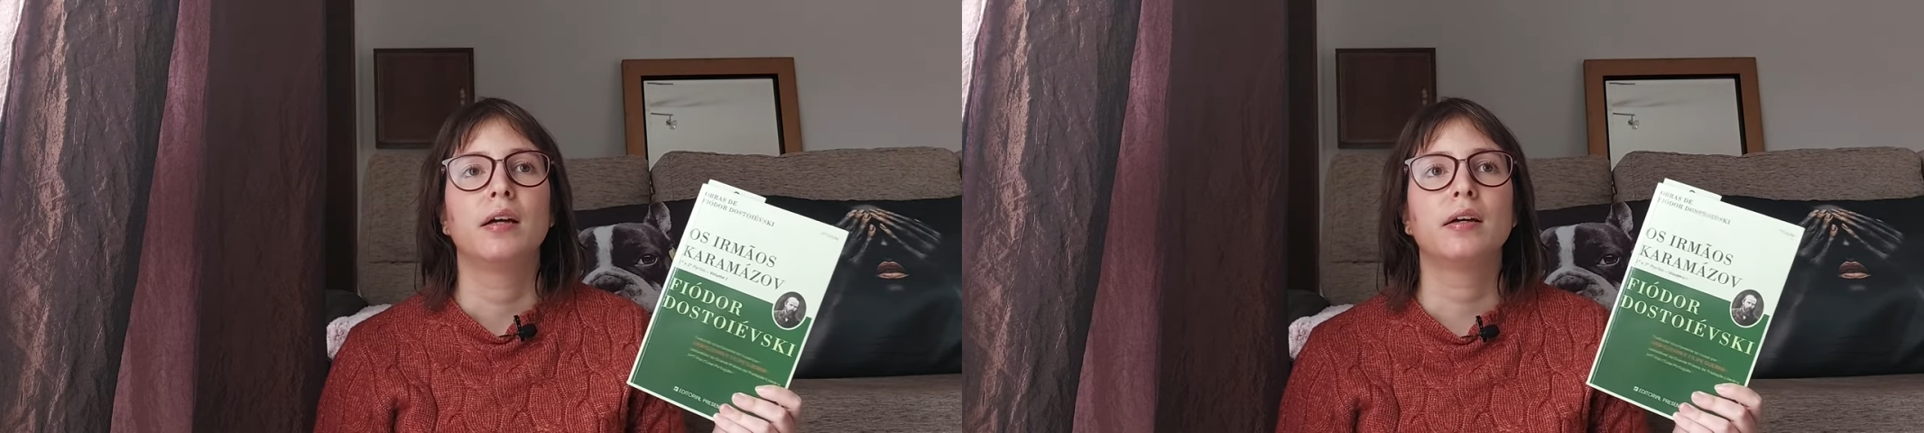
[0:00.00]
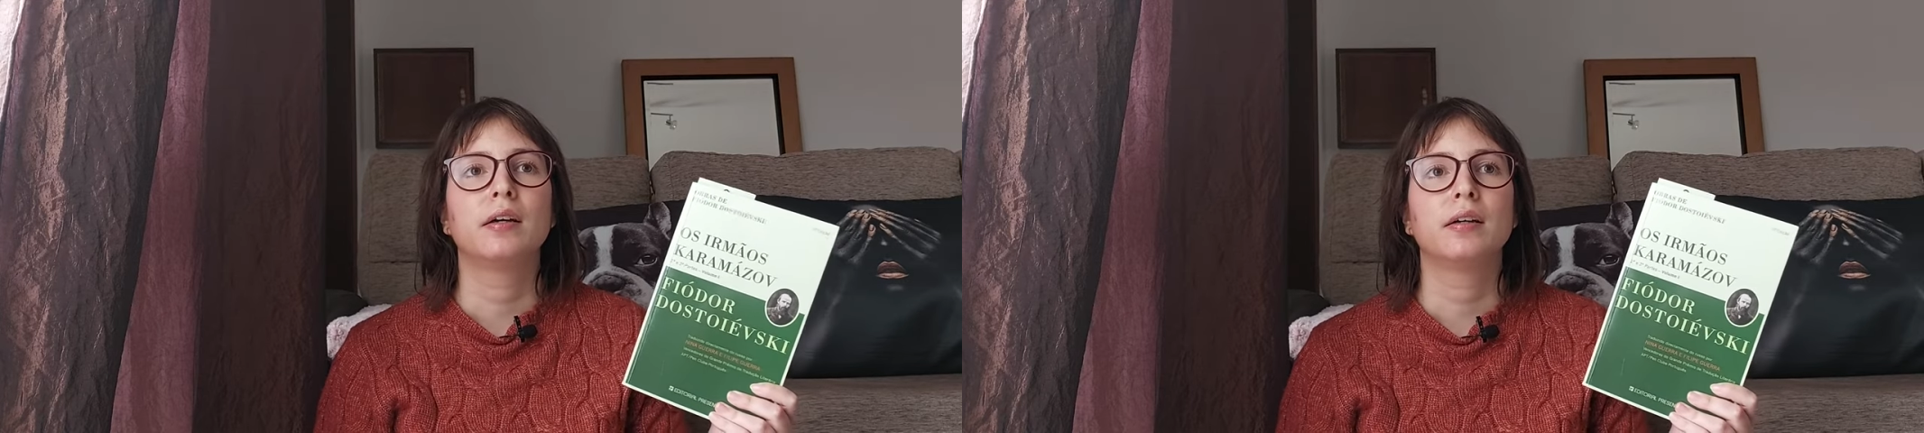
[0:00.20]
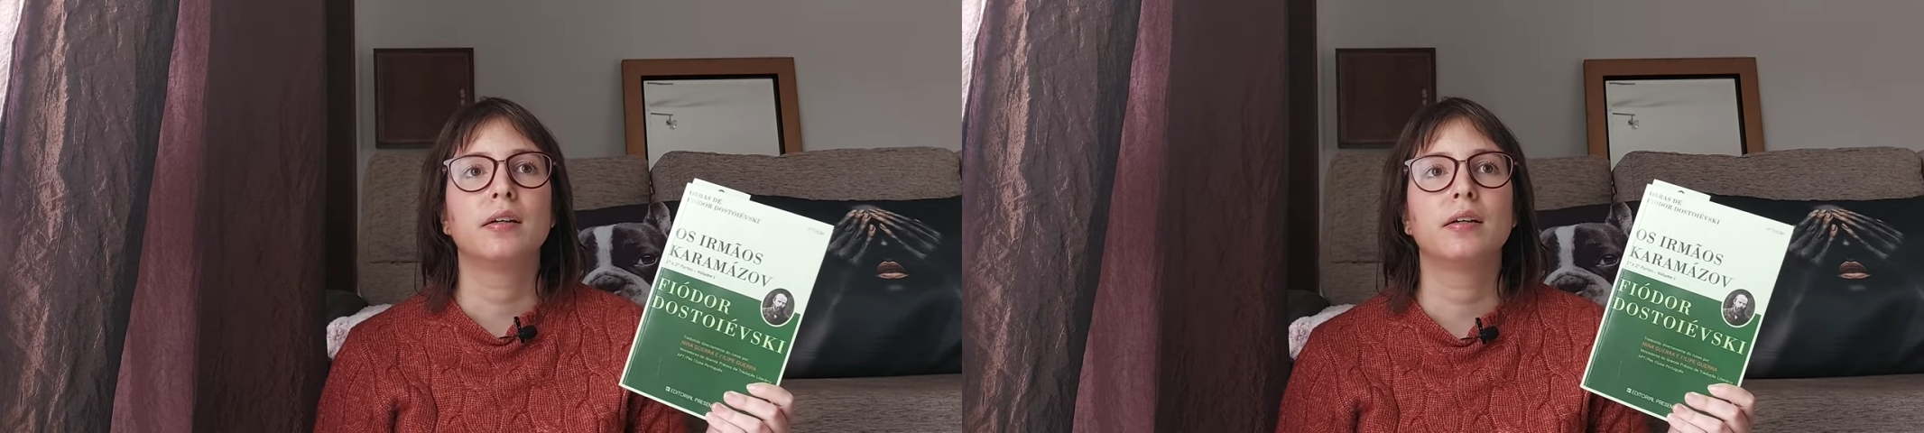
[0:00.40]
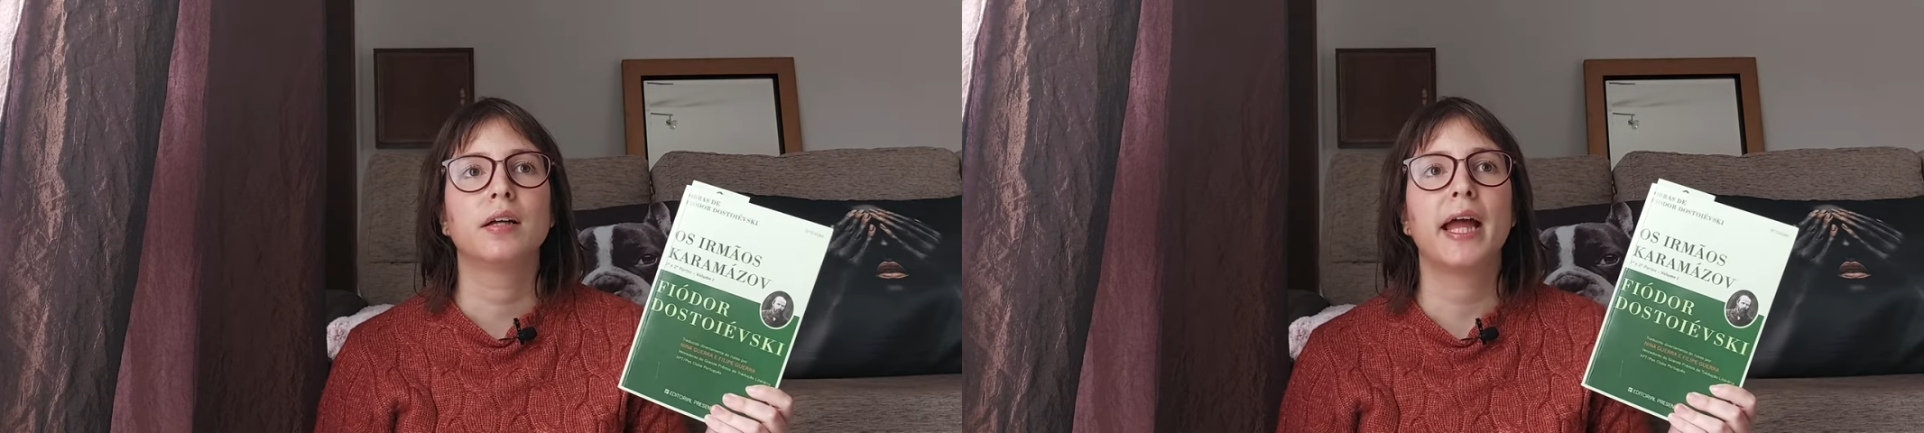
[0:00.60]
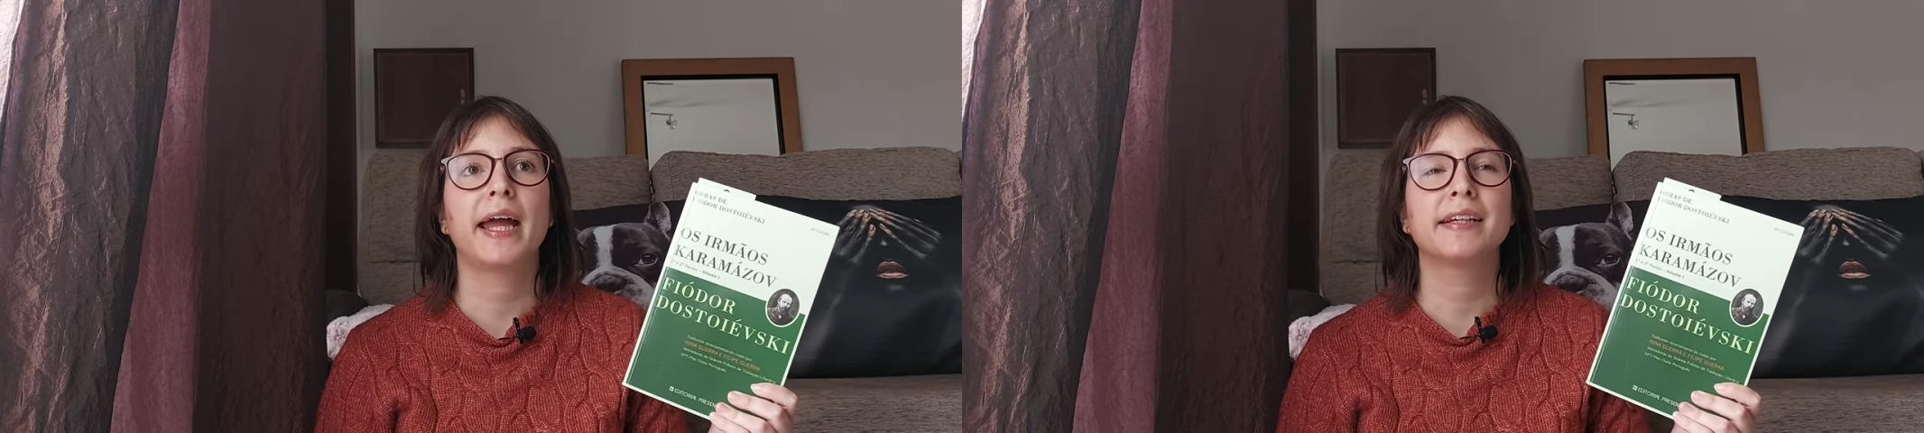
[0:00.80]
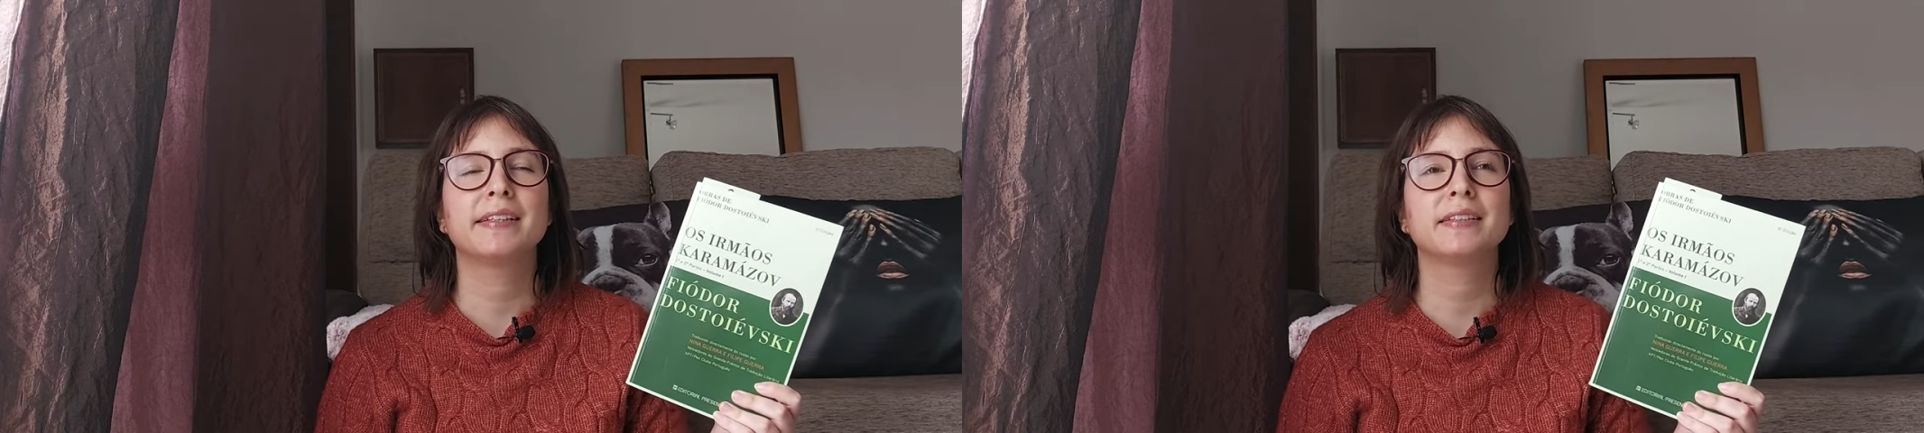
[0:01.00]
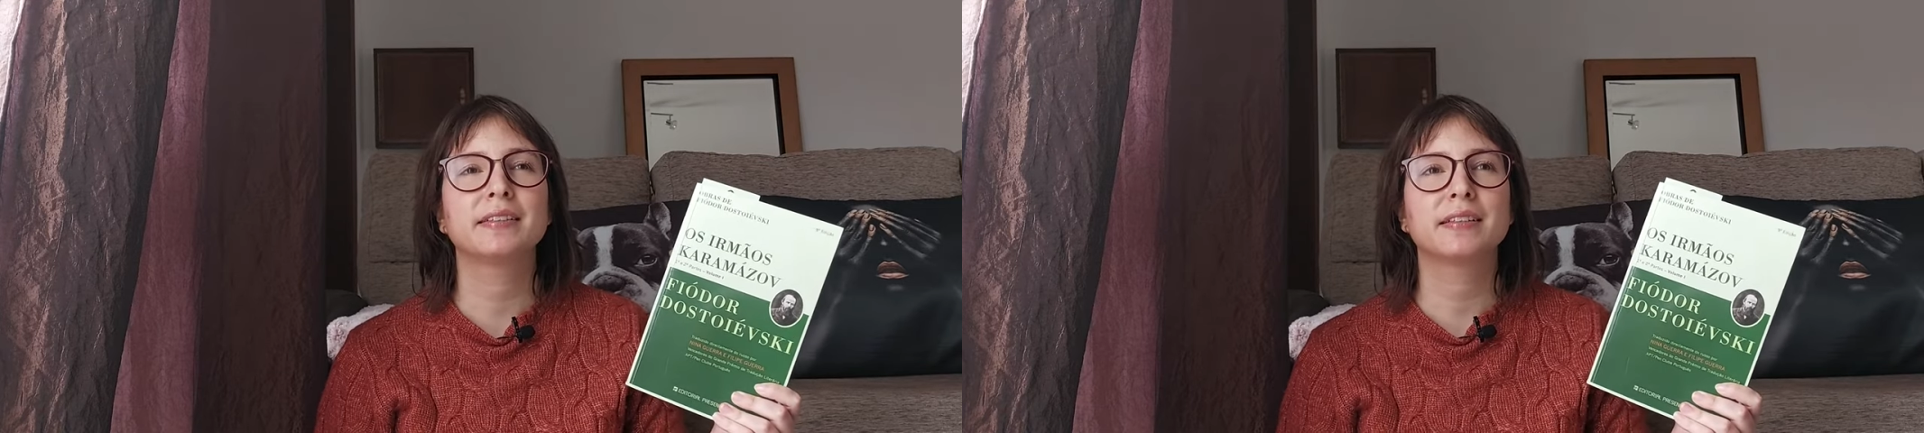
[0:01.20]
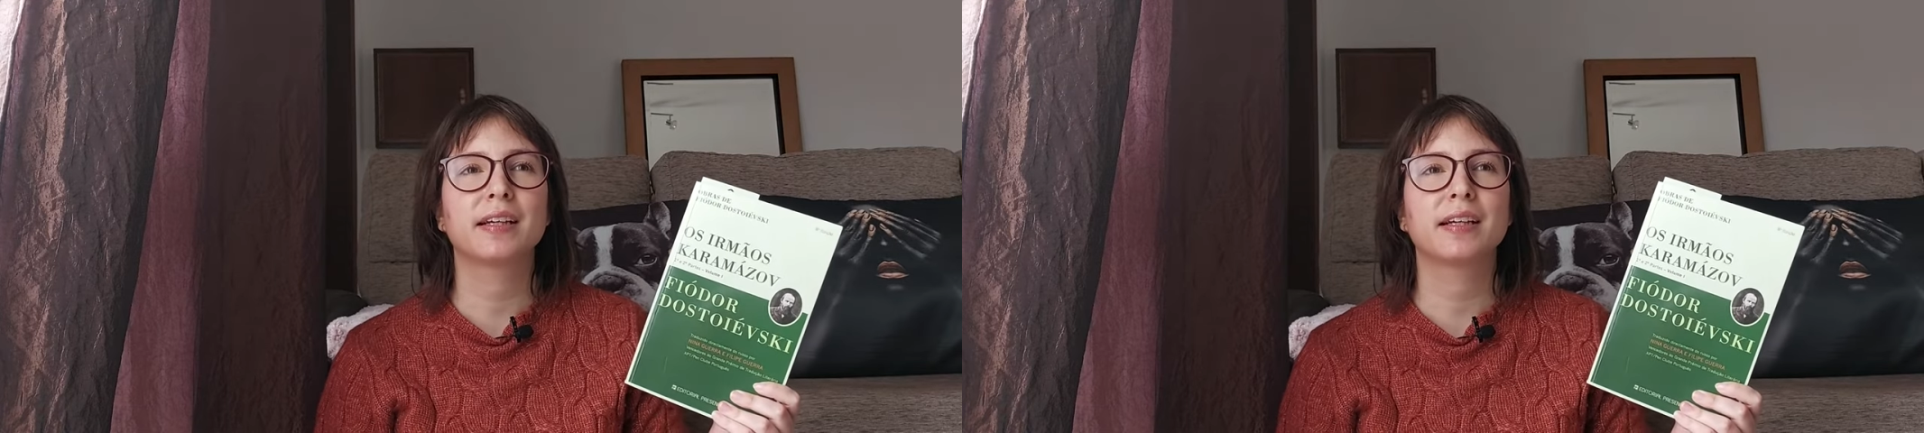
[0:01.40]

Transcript: And